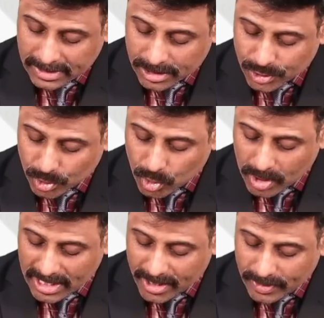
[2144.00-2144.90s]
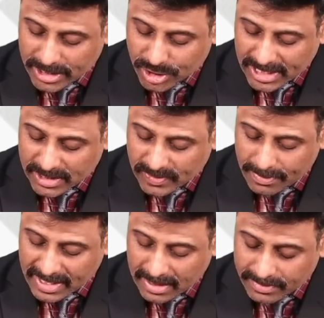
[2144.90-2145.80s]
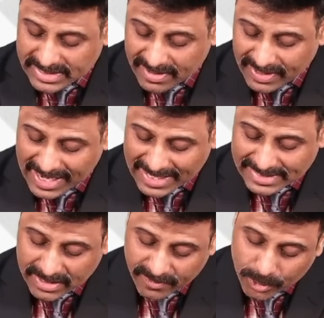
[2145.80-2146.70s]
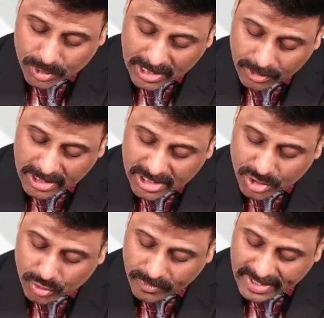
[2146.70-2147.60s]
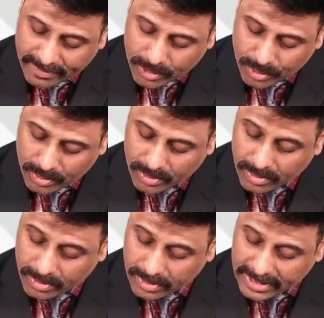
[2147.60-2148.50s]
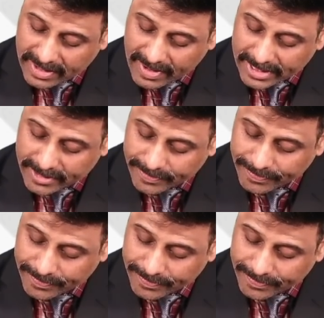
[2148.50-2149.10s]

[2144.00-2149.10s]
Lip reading: So total equity shares will become 7 lakhs in future. Now these two we have to divide.